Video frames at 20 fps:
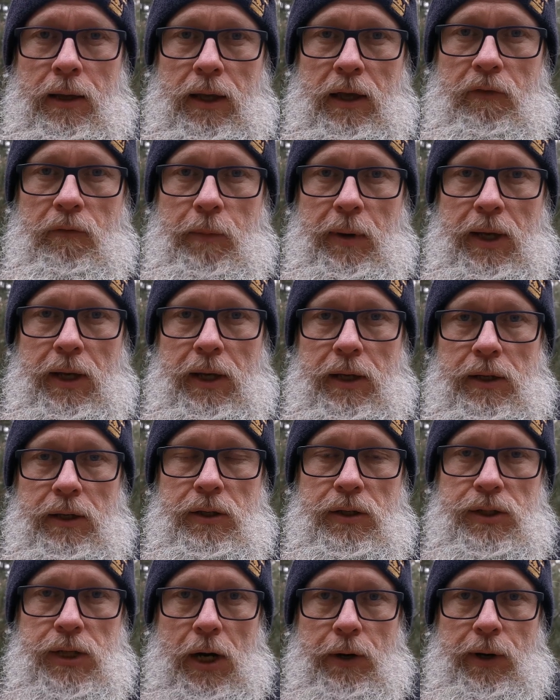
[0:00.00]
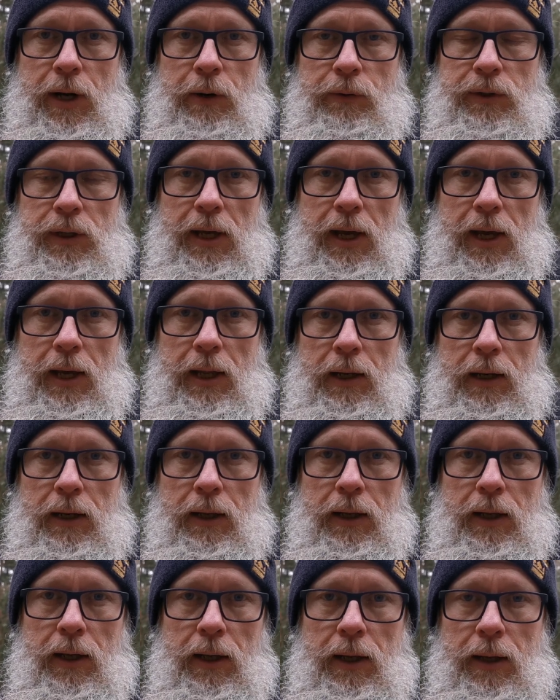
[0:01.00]
Give me a shout out and
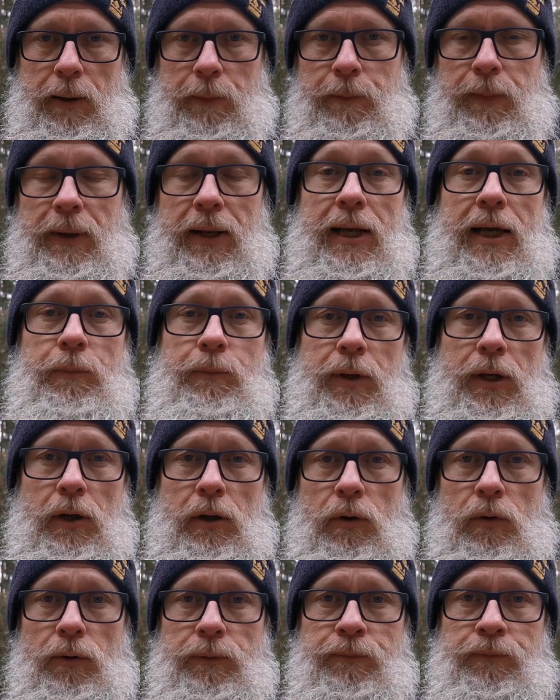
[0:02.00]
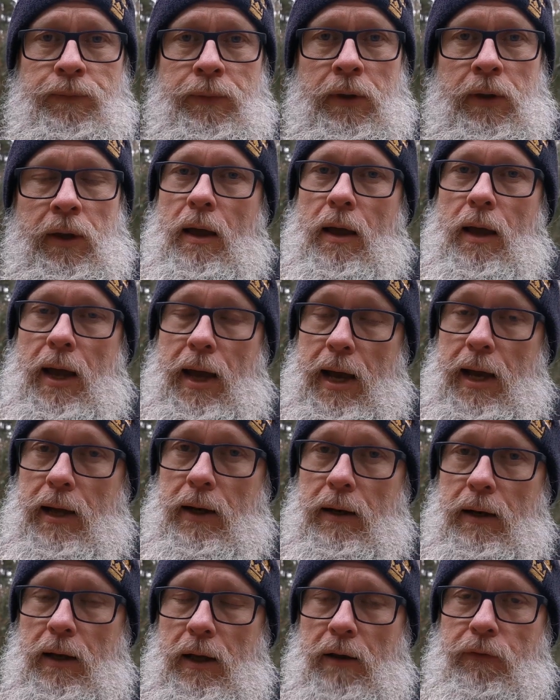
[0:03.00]
let me know.
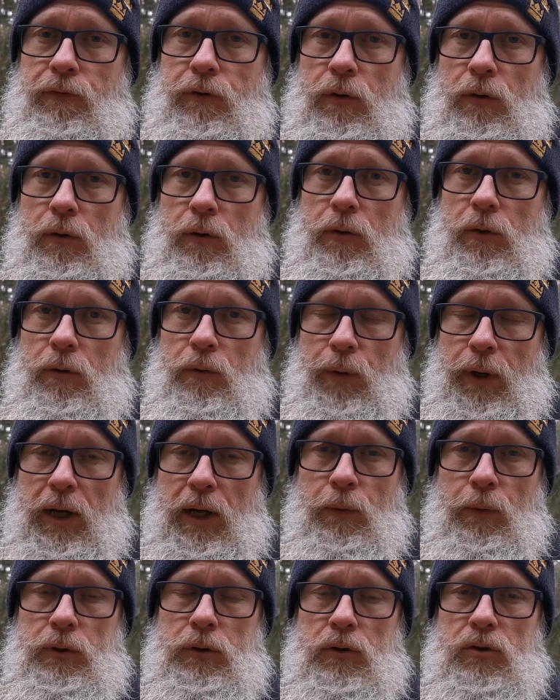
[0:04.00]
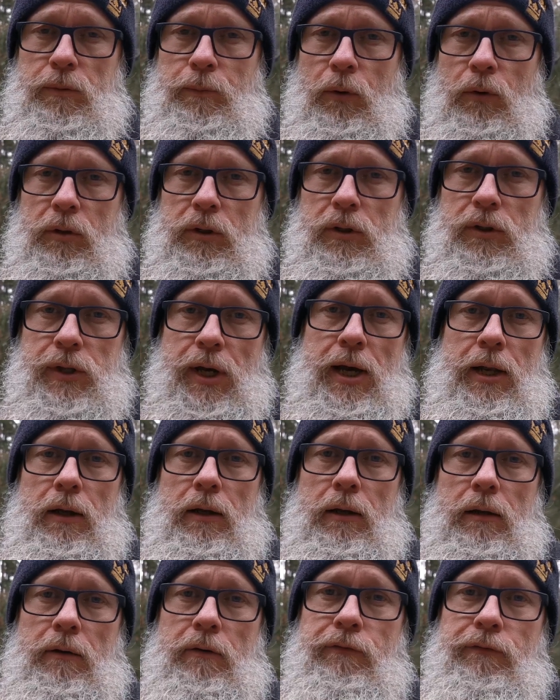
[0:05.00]
And if you really want to support the
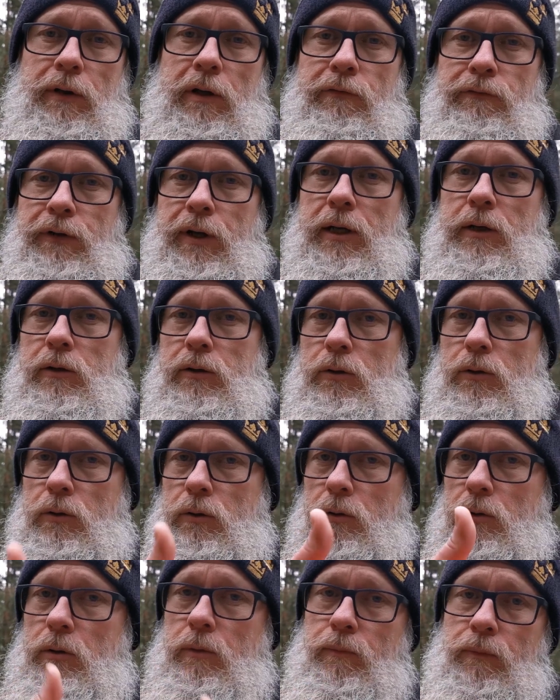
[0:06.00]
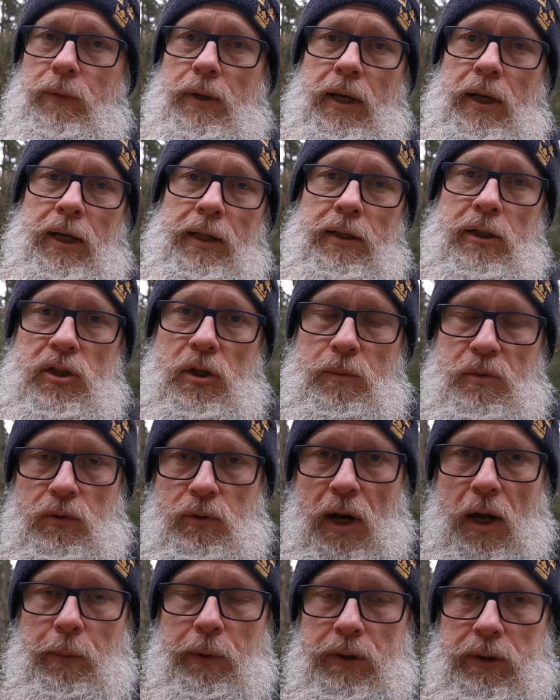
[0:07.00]
channel, feel free to hit the
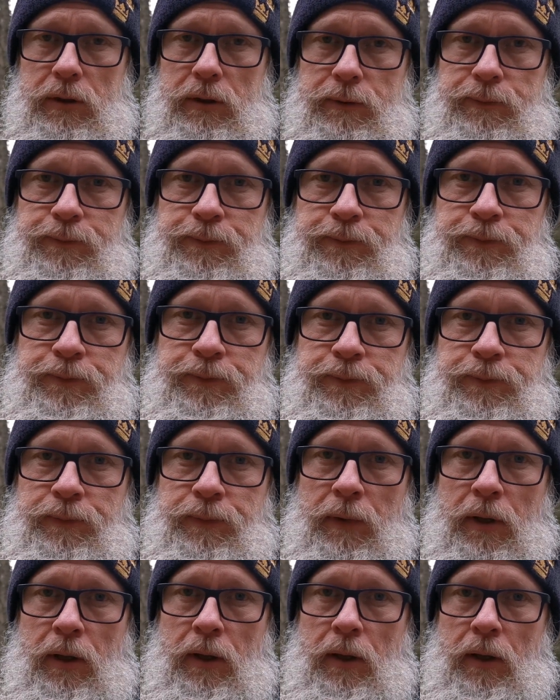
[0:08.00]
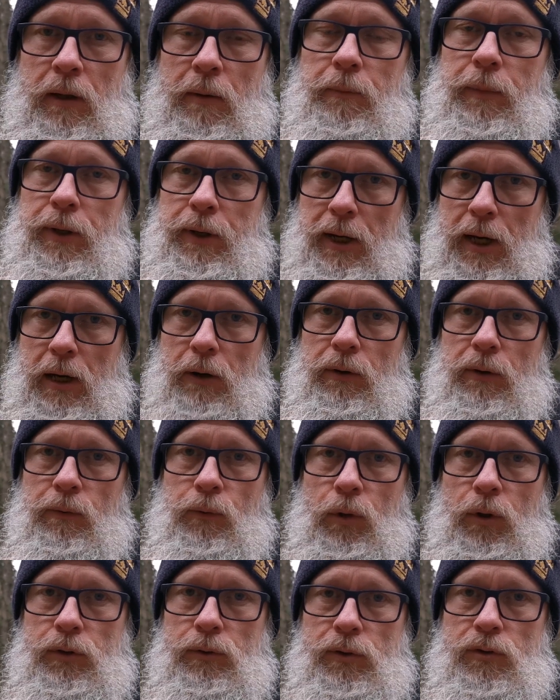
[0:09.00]
subscribe button. But now the
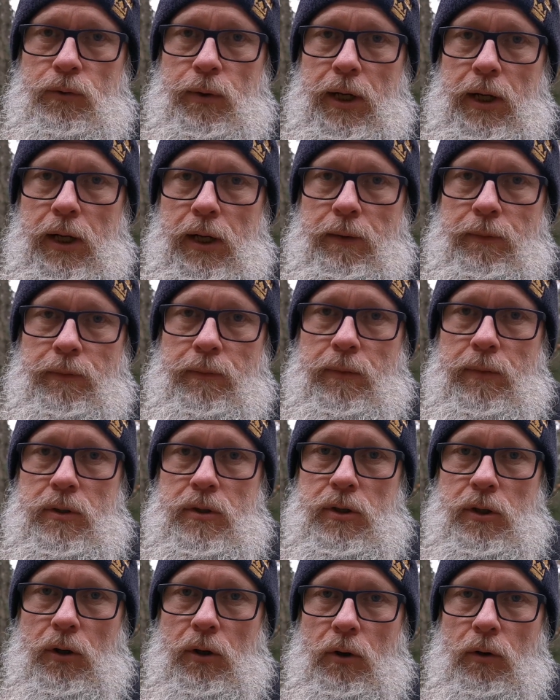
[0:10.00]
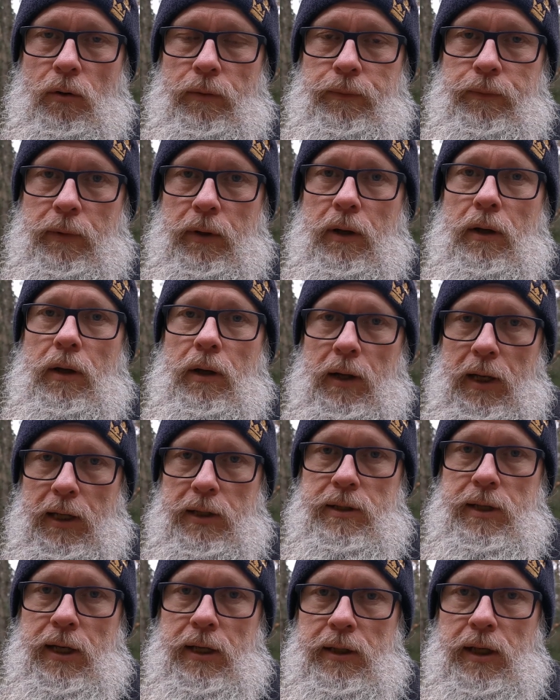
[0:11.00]
water is ready, so
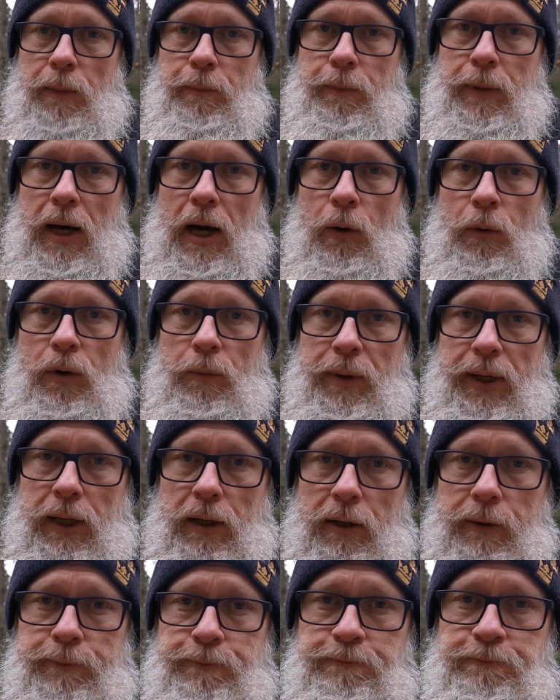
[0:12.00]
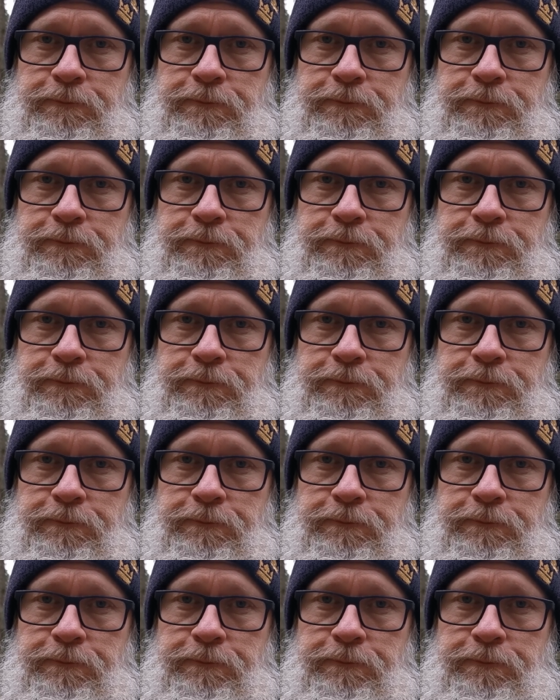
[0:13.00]
let's heat up our meal.